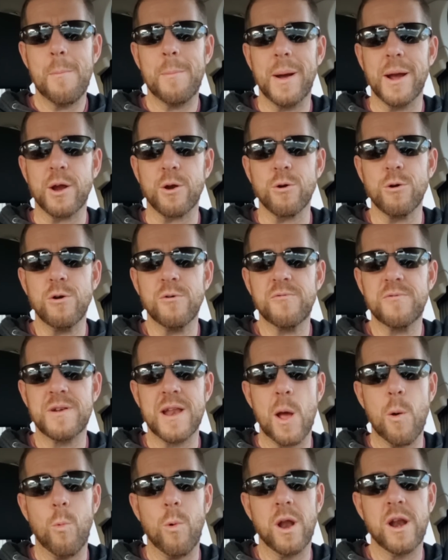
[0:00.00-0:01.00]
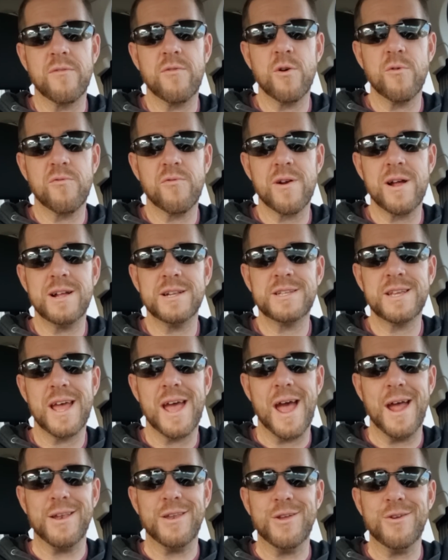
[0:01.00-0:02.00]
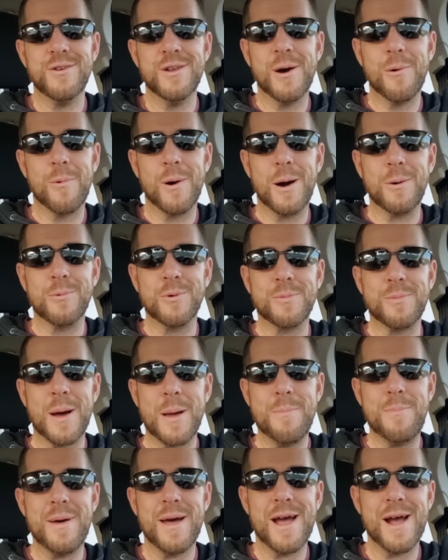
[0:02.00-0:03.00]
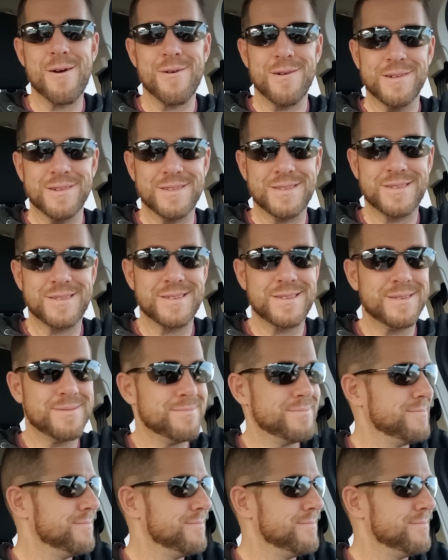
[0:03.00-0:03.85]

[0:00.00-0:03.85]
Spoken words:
my girlfriend and one of her friends had you-know-what with my parents.